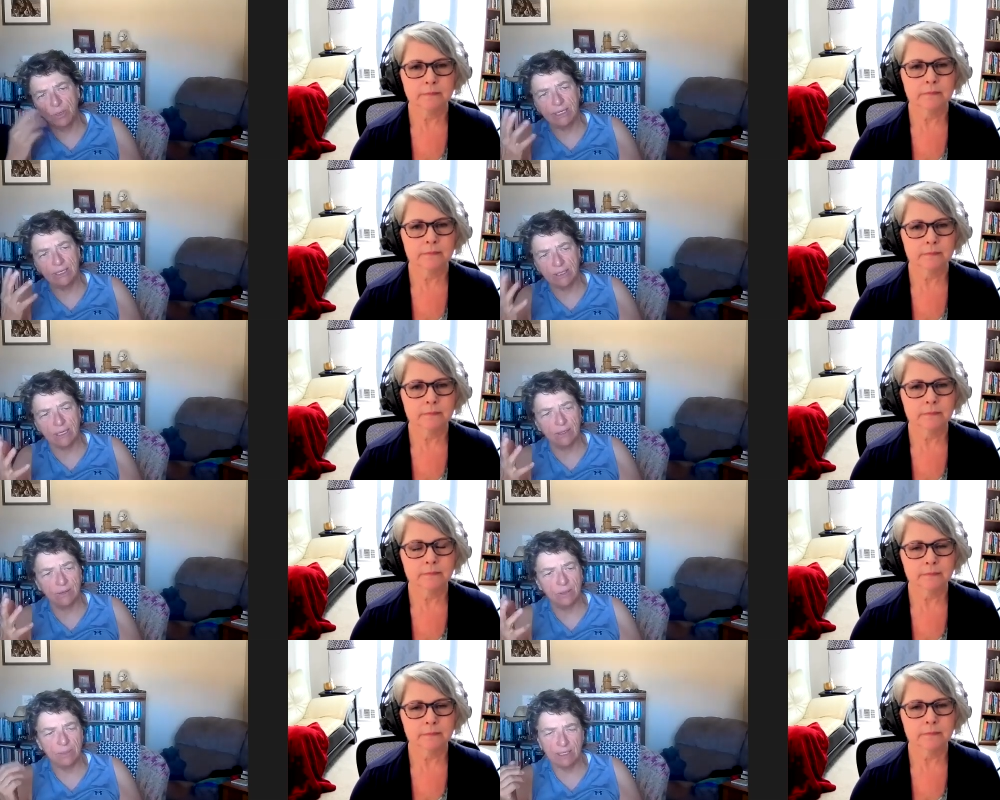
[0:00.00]
Speaker 1: I break it
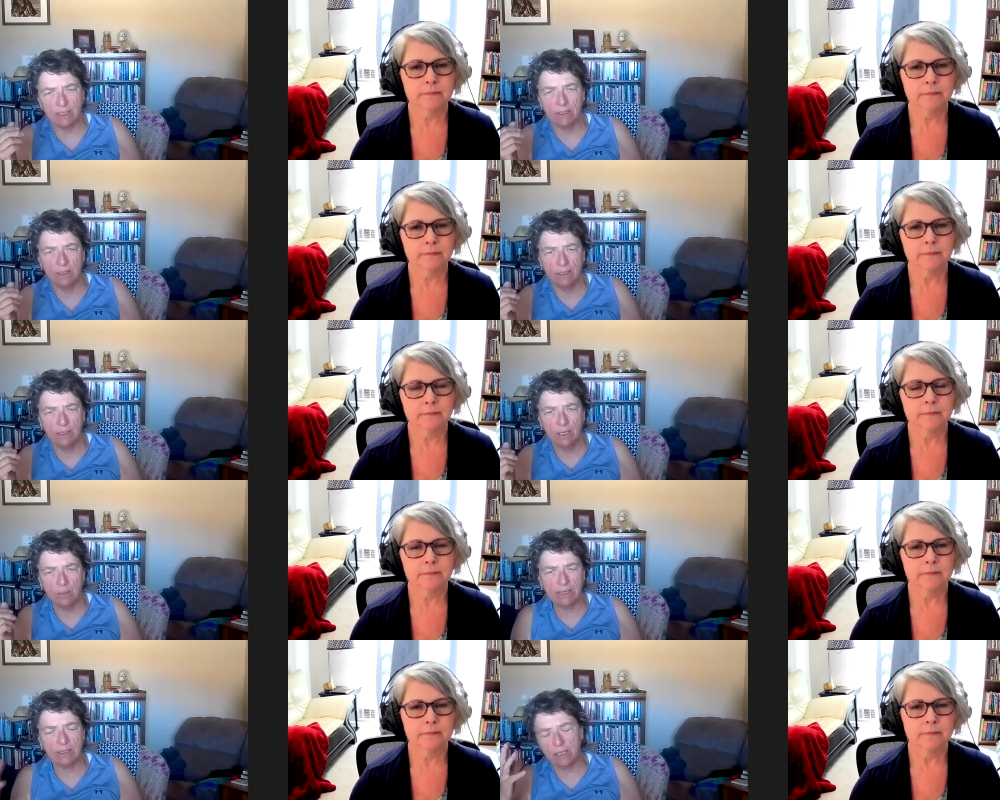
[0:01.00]
down, I make it, I
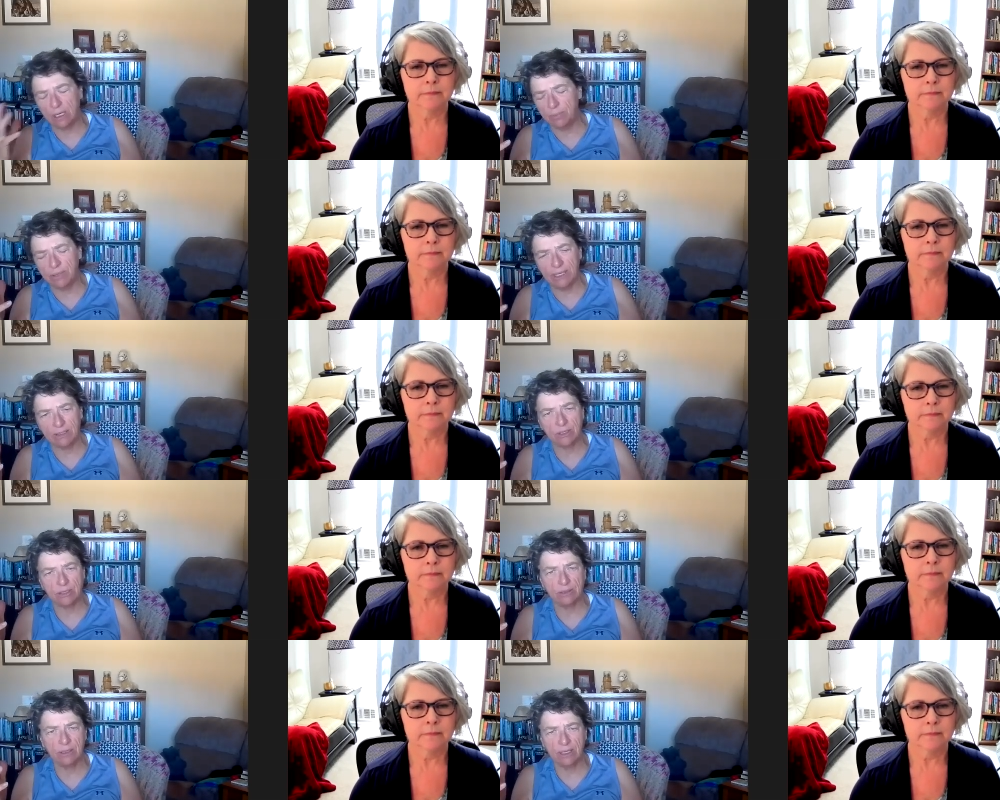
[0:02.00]
make the
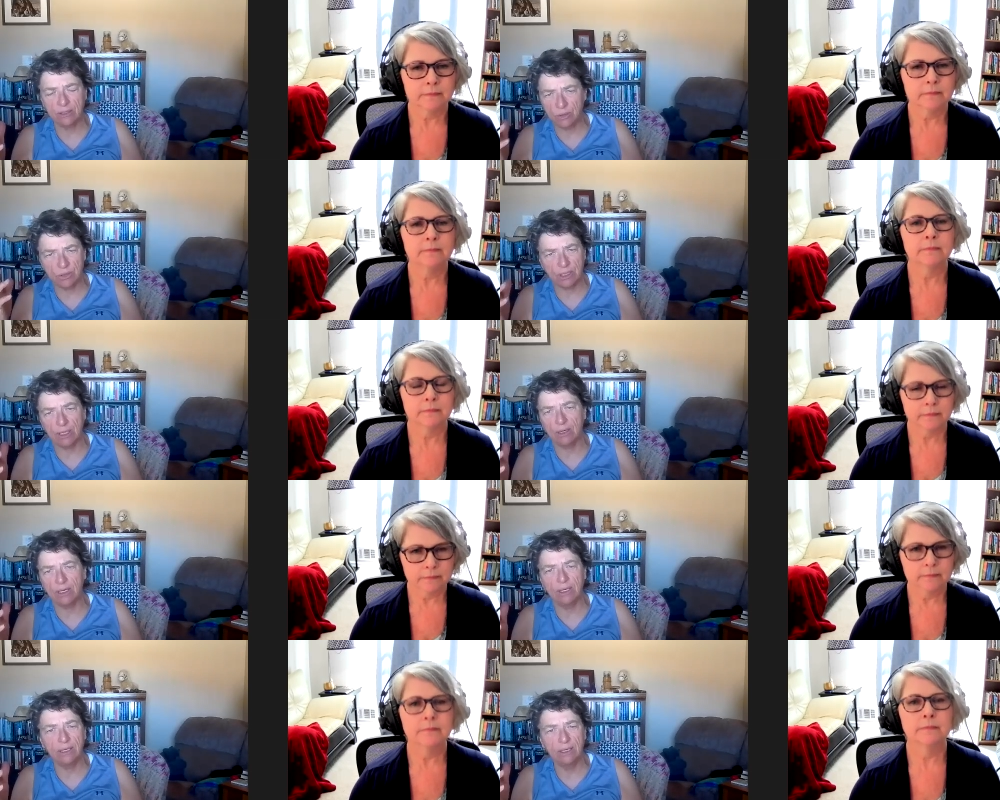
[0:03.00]
complex not so
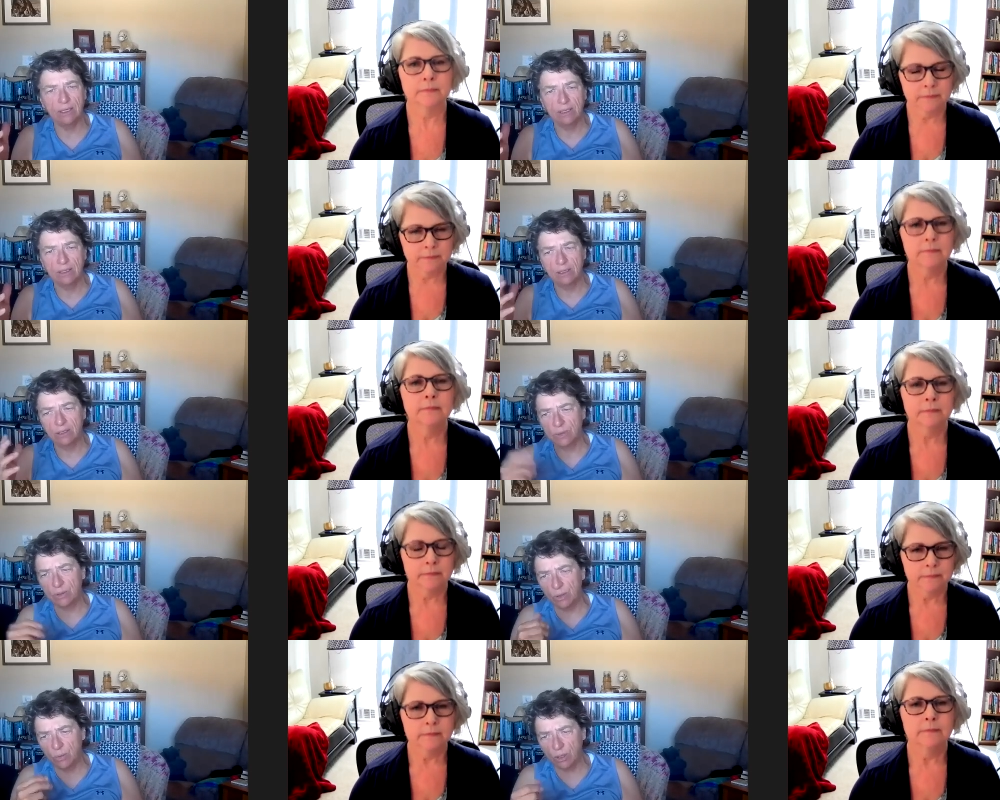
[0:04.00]
scary. You know,
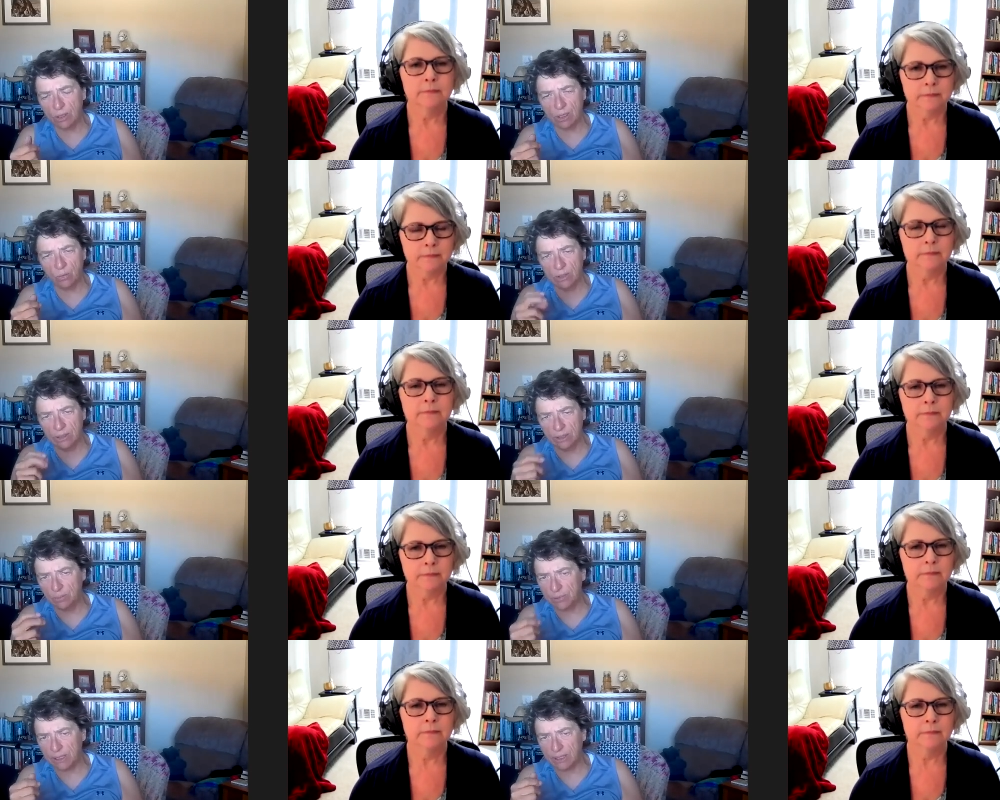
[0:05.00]
we we work on one
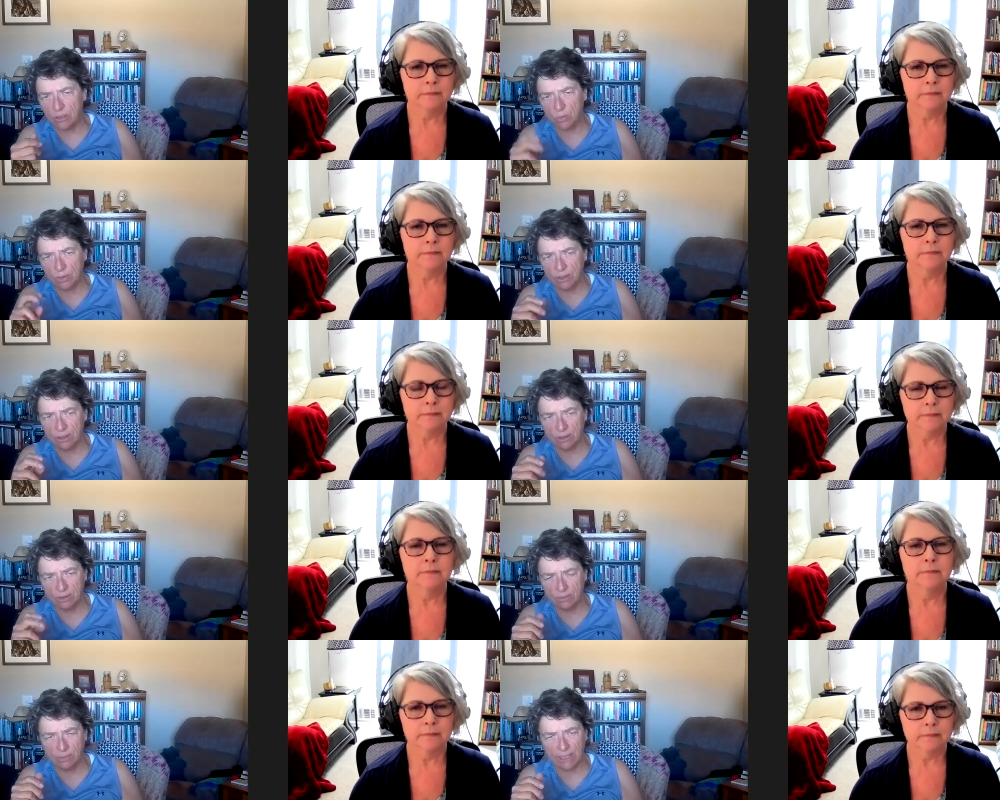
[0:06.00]
little piece, one
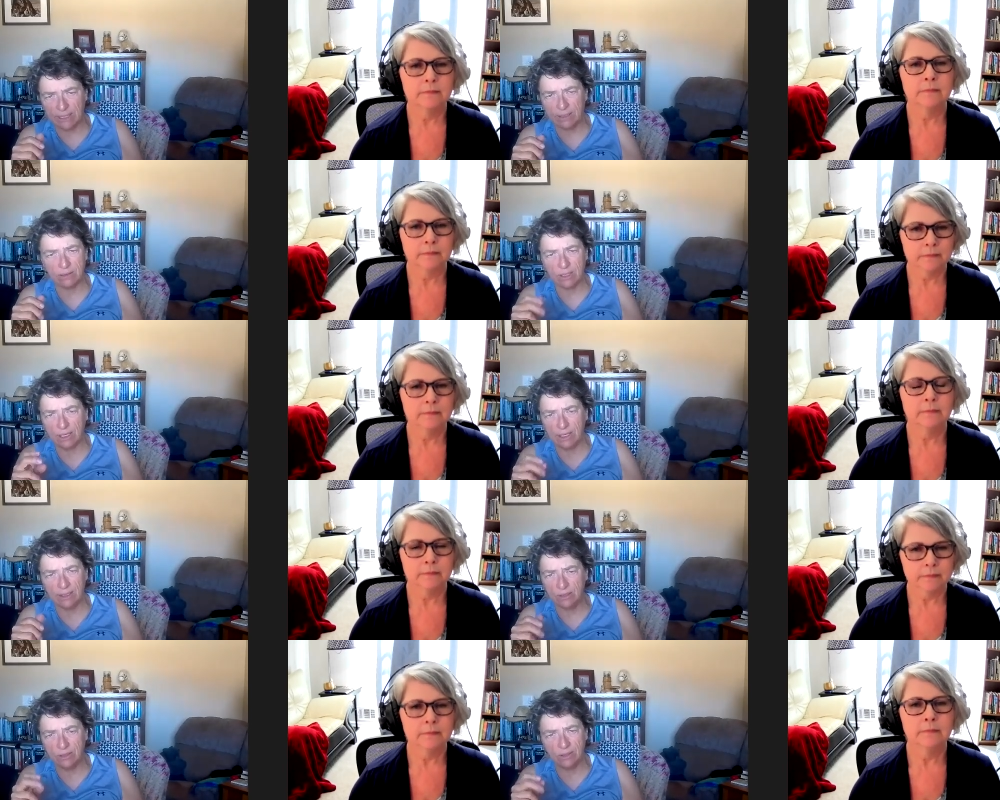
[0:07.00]
little bite
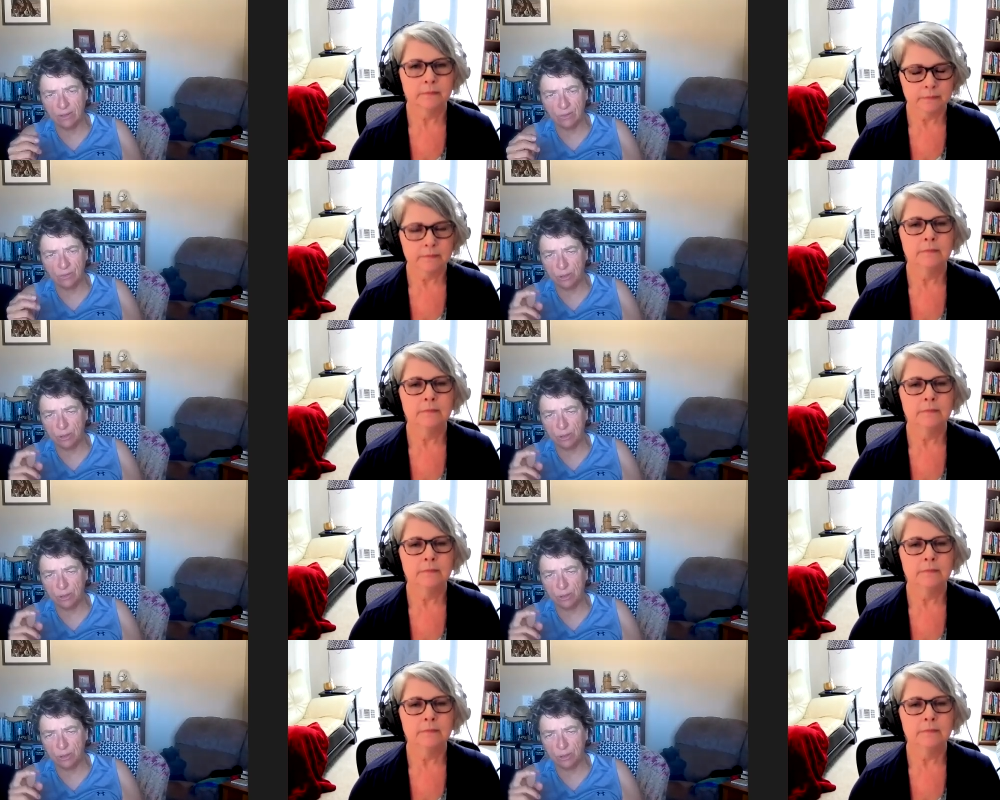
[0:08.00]
size, you know,